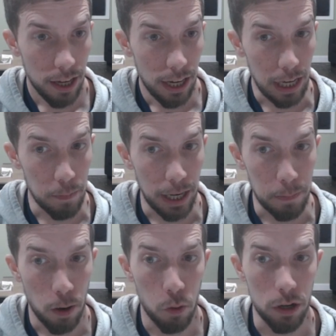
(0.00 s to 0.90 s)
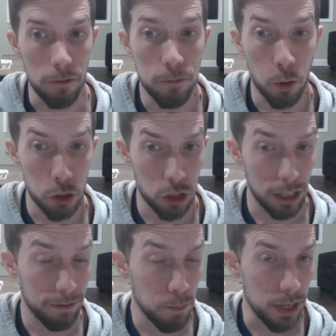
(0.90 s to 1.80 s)
and my opponent,
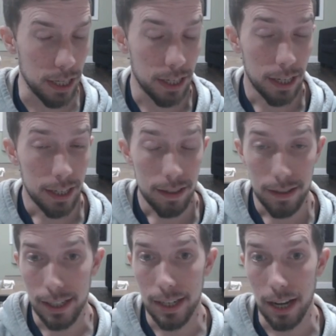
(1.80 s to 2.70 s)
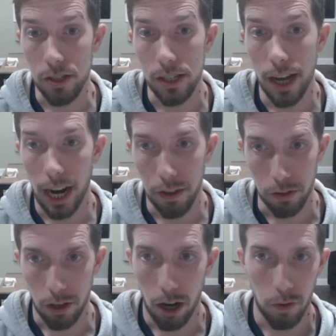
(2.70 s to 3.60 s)
fortunately for me, did not see
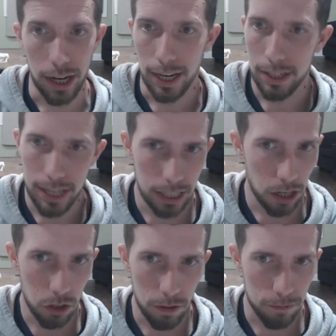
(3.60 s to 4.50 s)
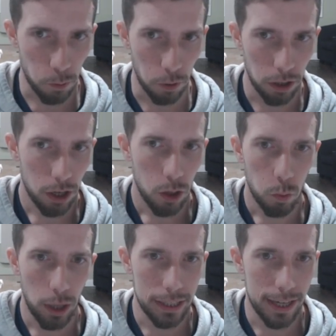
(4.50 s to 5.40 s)
either. All right, I take on d4,
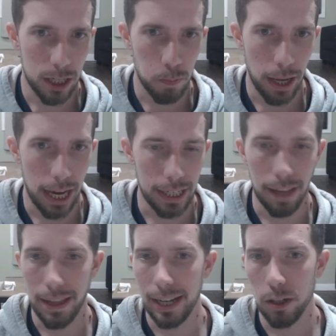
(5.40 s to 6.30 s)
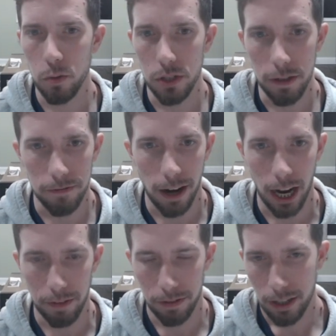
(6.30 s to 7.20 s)
white takes back, and then I go
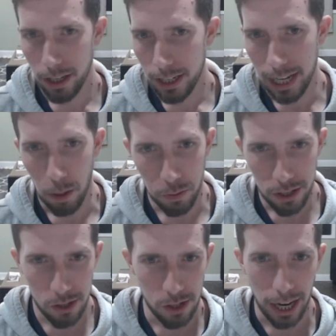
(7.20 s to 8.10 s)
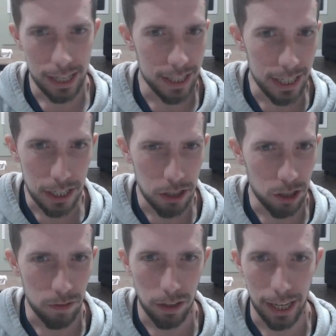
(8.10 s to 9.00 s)
d5. Now, this idea
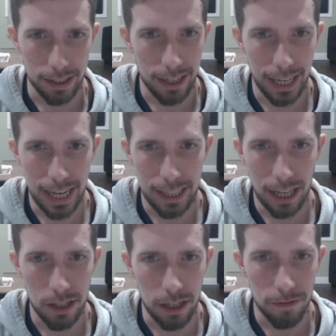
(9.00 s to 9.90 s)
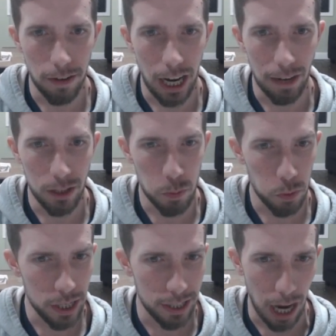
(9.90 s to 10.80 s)
of like taking then d5 is
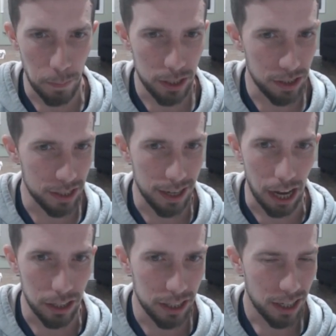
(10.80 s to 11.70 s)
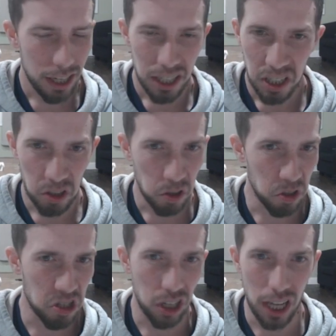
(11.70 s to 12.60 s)
pretty common in the Italian. It
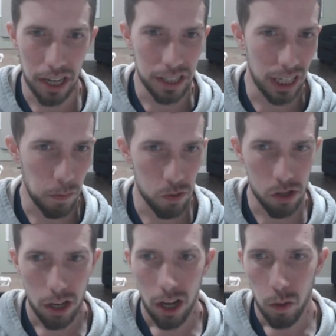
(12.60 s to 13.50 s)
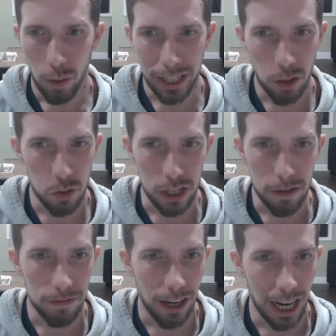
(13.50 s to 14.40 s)
occurs in a lot of games. White goes
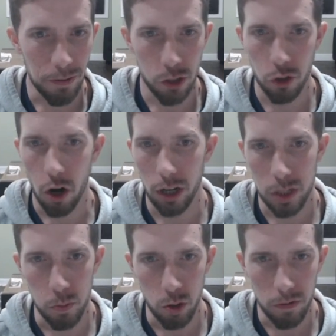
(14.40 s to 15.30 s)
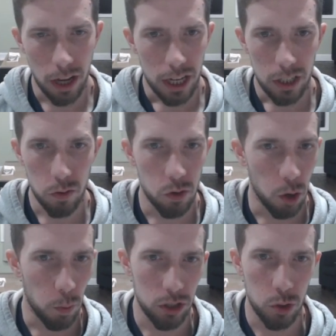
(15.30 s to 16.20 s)
e5, the strongest move. You
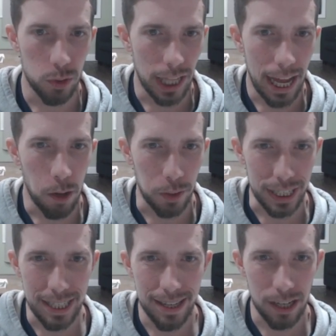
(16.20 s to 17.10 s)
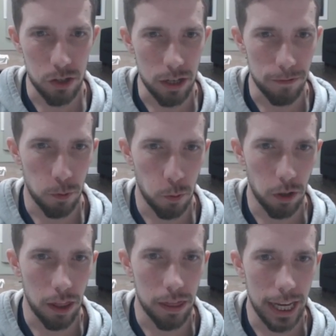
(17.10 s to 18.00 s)
don't want to allow e takes
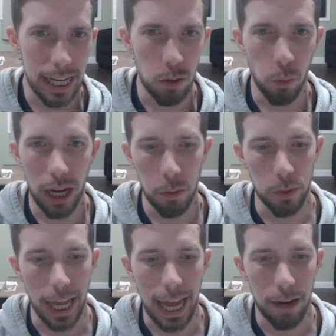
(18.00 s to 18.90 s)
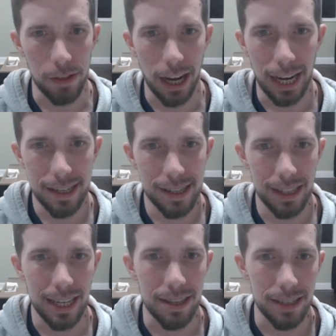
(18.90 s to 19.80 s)
d4. Then white would have the
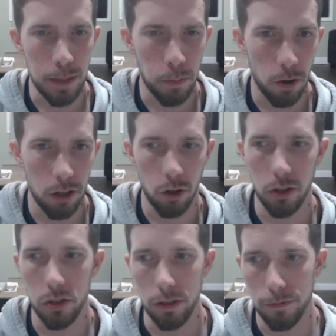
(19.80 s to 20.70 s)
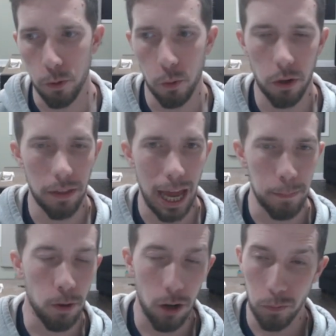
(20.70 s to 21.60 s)
isolated d pawn on d4. That
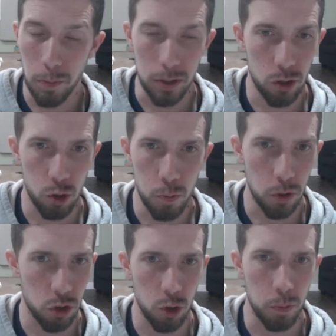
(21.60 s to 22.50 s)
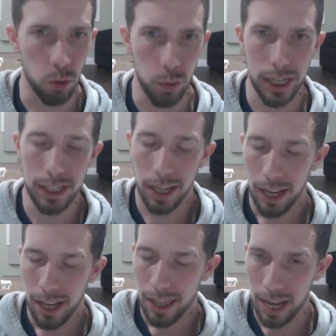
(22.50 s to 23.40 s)
pawn would be super, super weak.
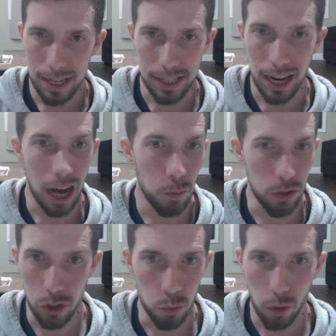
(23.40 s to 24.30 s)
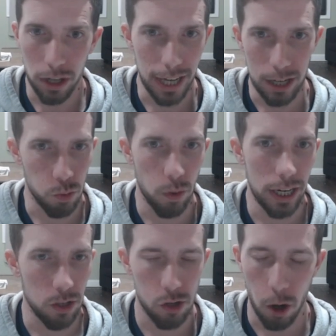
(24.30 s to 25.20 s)
That is not you want as
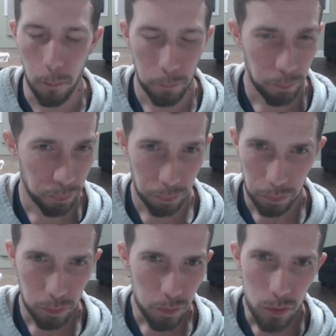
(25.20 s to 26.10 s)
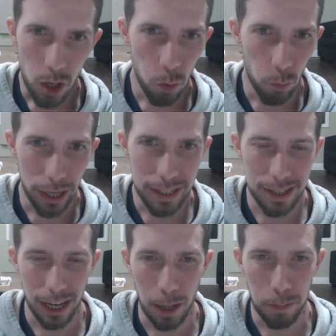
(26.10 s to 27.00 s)
white. So white
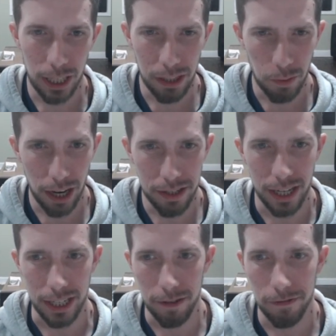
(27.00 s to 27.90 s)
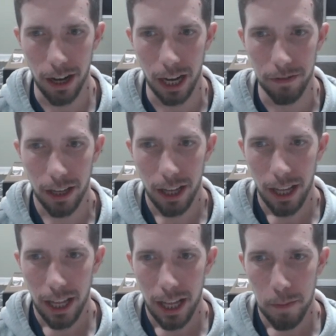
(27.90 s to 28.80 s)
playing the right idea, e5.
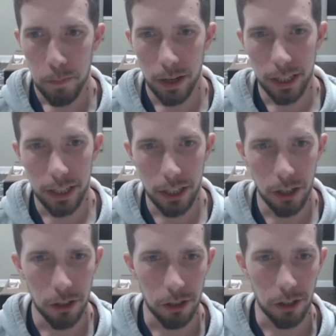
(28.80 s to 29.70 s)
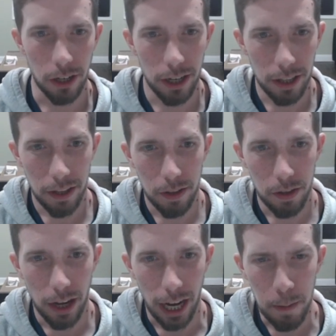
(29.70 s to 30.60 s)
But here,
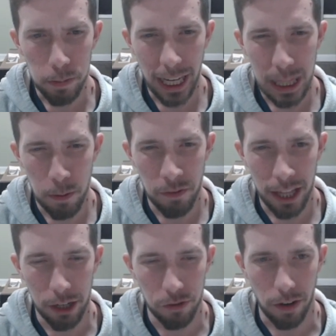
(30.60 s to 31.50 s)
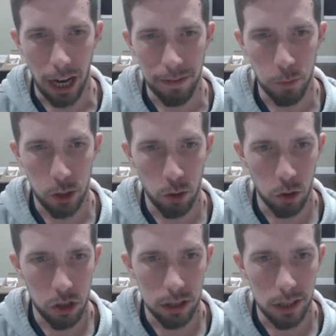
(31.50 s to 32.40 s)
I played the move knight h5, which
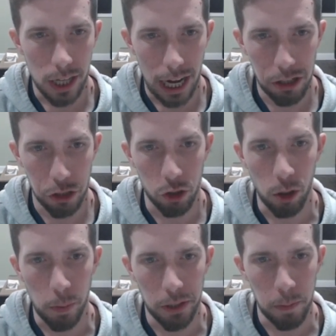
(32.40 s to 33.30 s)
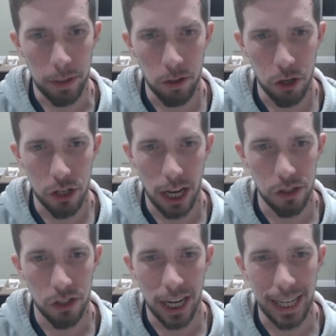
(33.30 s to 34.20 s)
looks logical, but the computer
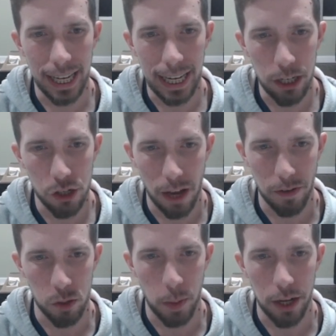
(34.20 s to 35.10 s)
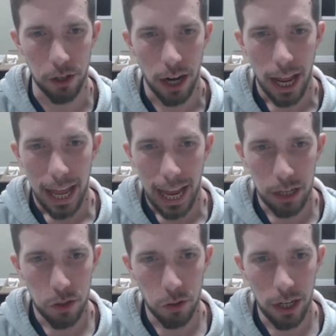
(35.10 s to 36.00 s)
says knight h7 is better,
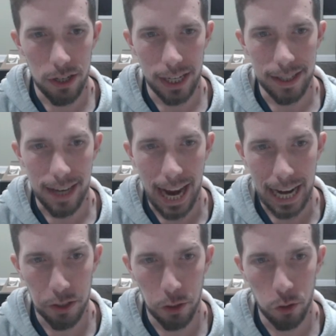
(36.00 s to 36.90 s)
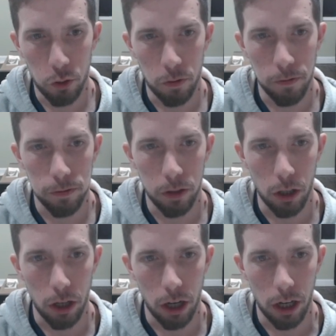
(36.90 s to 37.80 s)
as there is a tactical
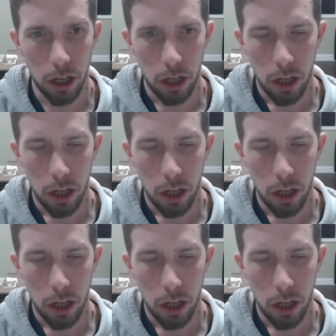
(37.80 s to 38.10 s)
flaw